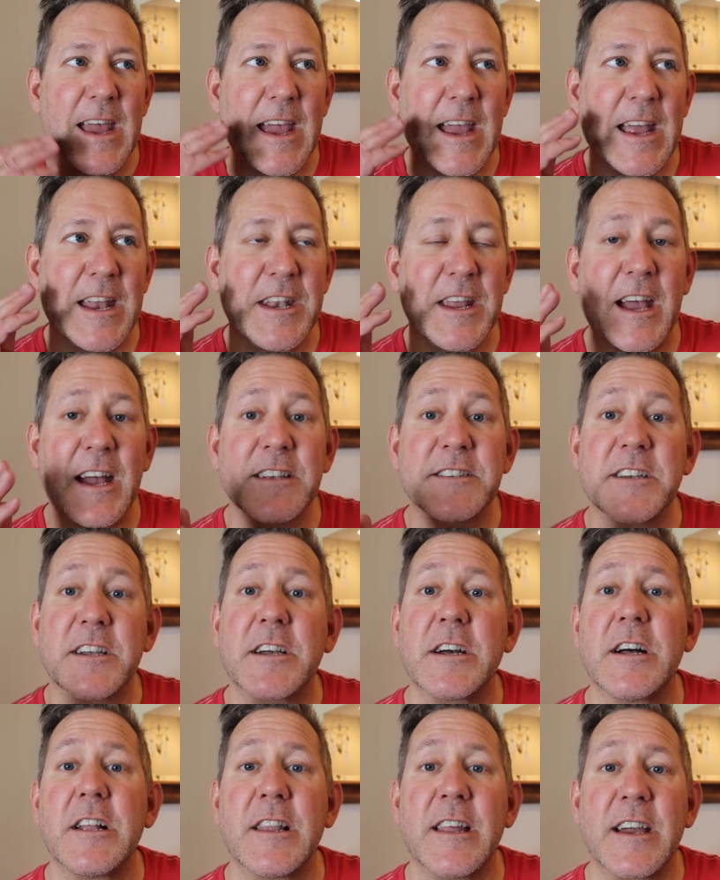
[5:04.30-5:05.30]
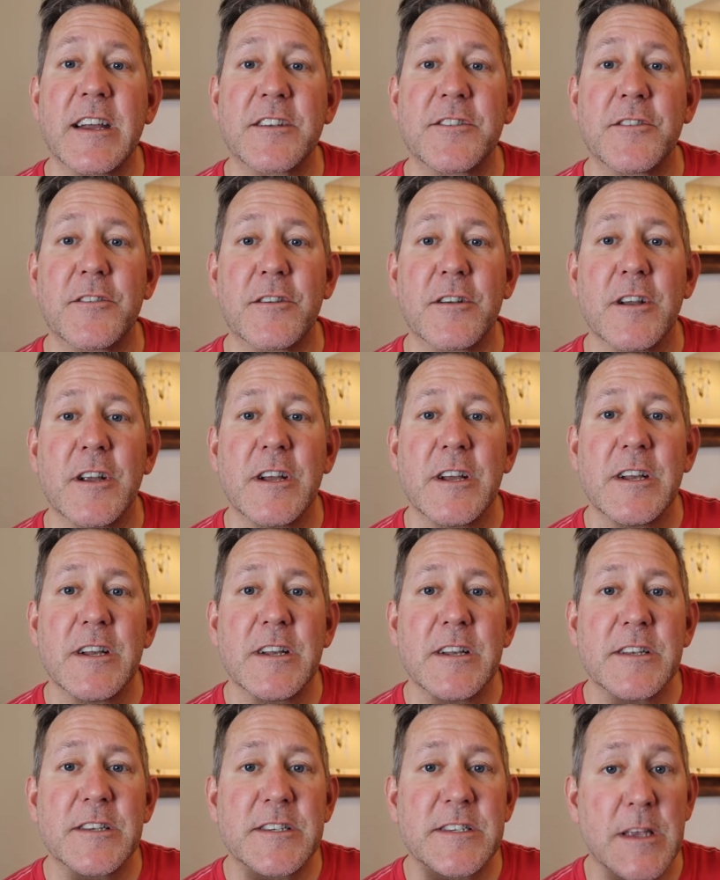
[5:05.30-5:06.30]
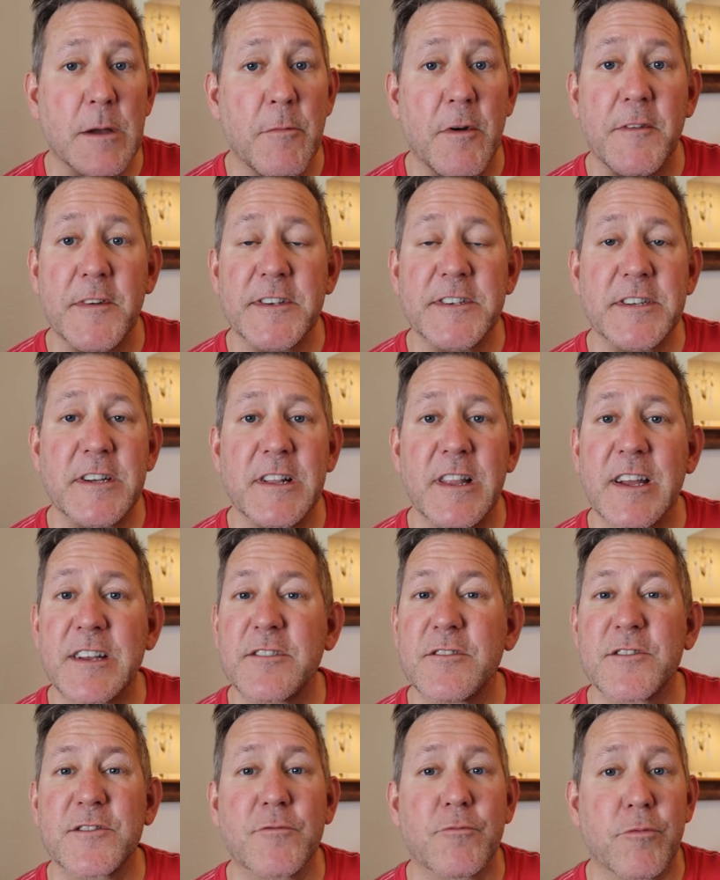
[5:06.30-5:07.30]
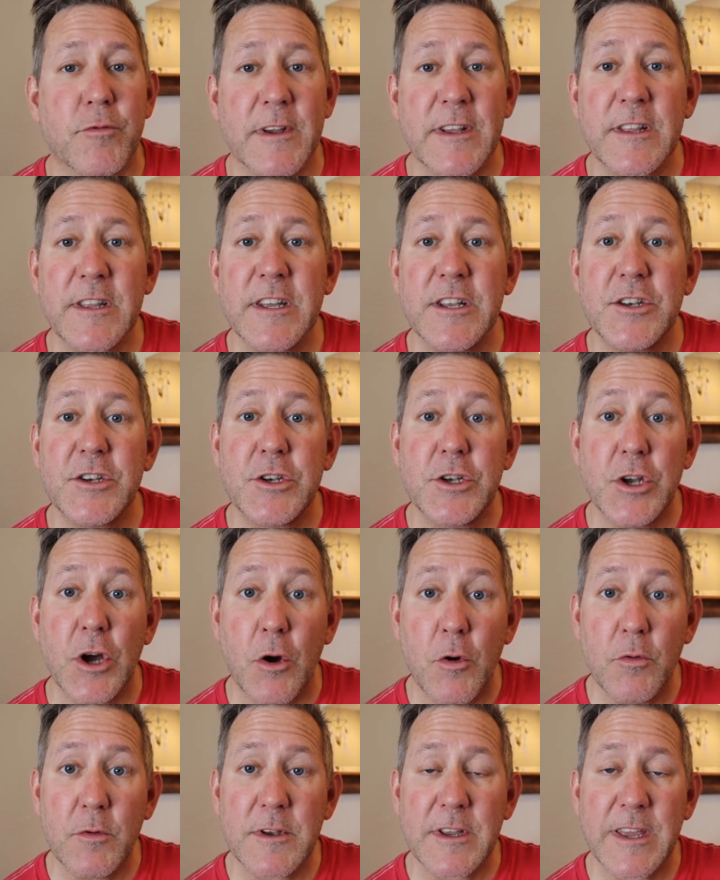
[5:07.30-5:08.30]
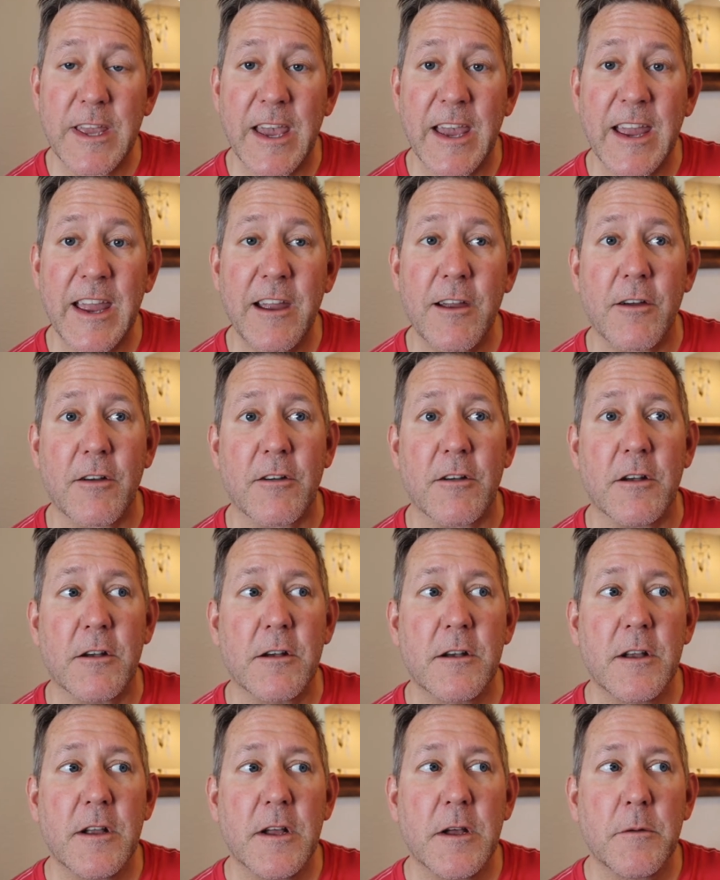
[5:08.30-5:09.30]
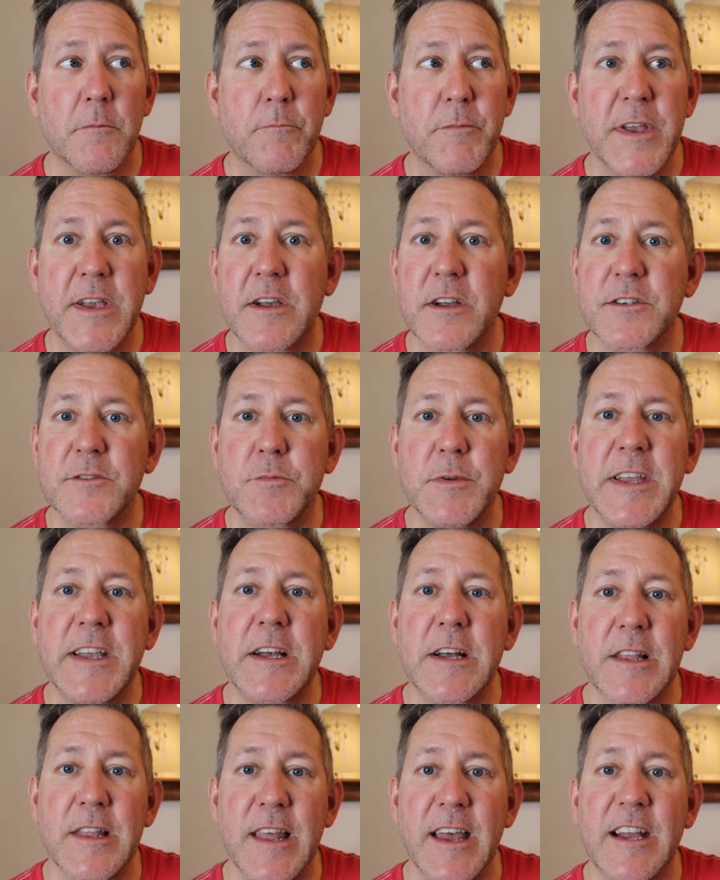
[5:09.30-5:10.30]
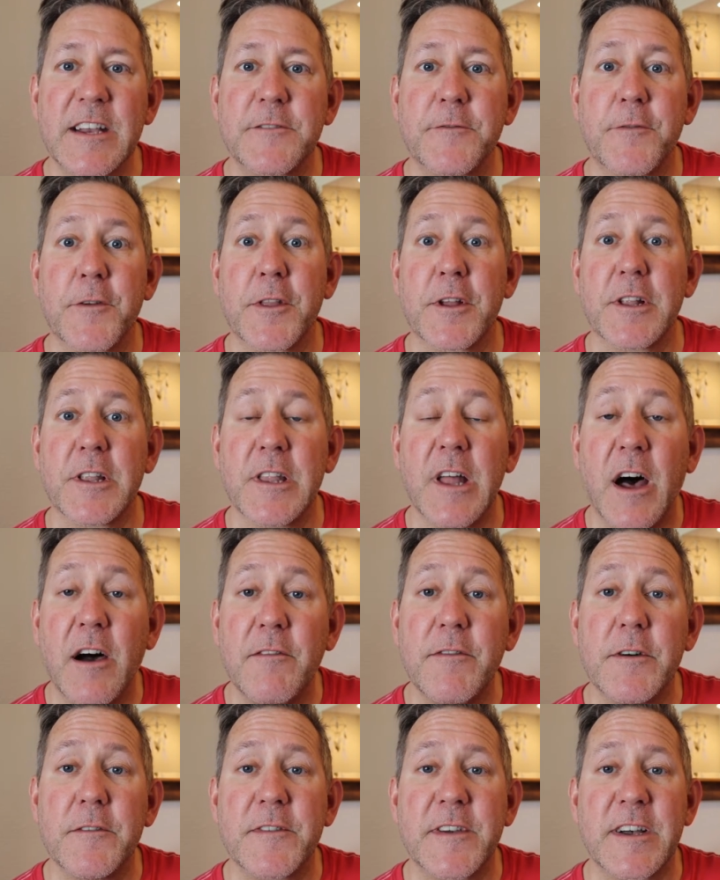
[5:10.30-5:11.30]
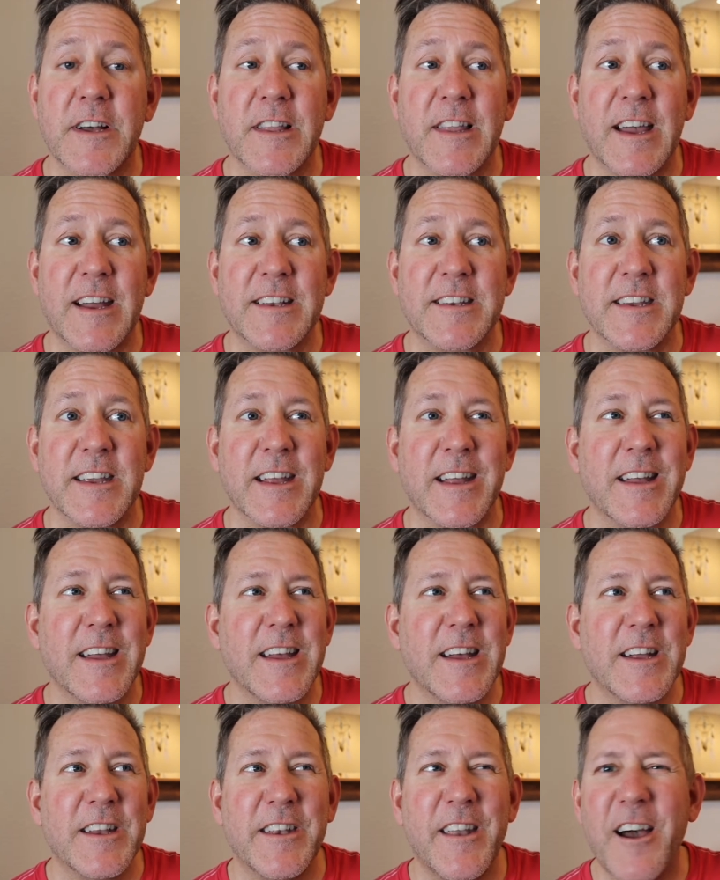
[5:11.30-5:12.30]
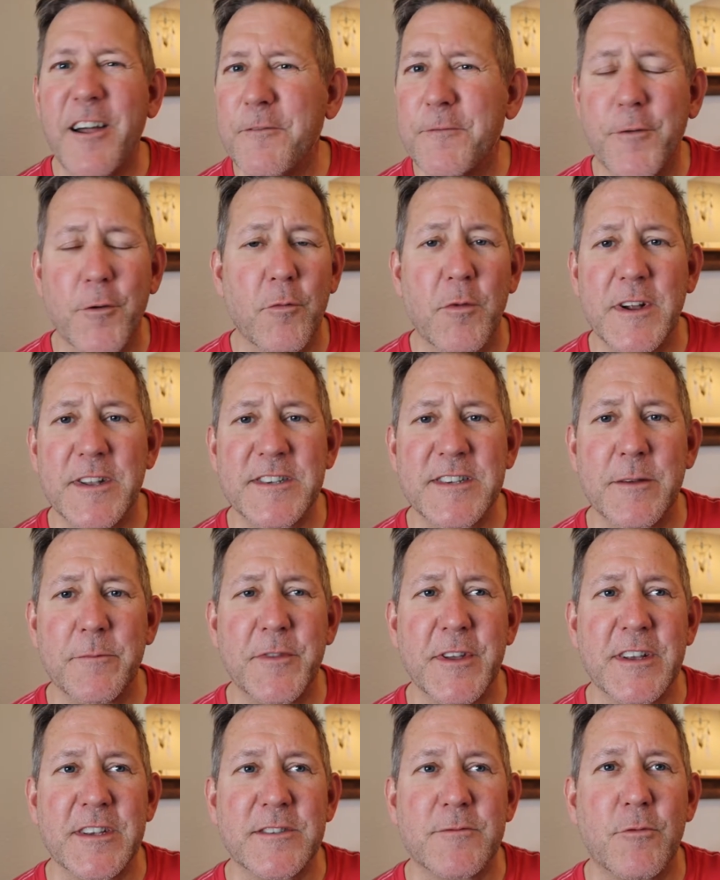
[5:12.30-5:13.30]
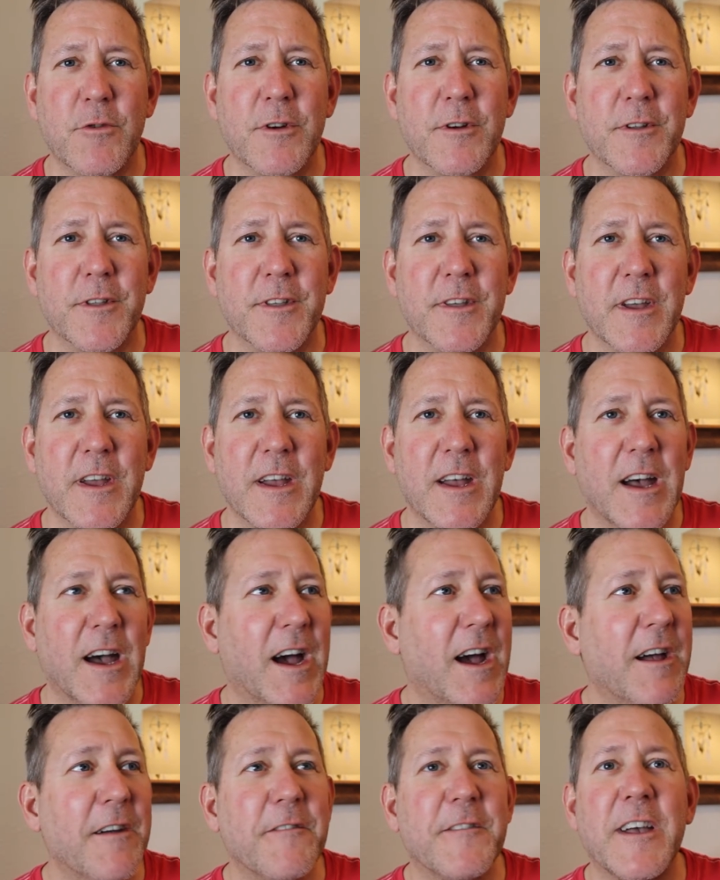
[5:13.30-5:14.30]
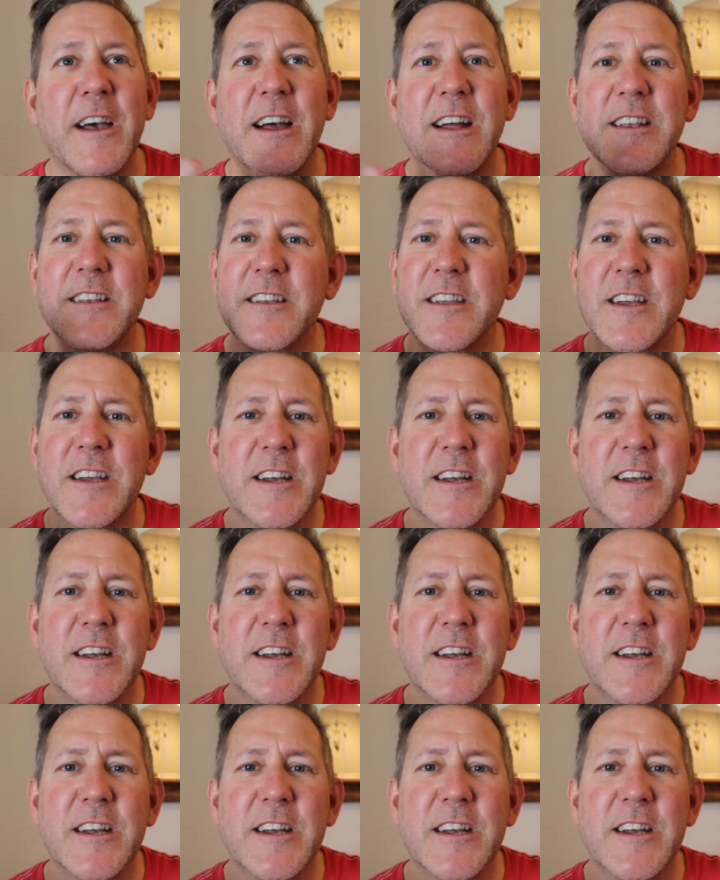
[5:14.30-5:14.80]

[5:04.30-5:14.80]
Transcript: And as a collector, some of us collectors really don't care, because we collect for the love of collecting, not for what something's worth. I've got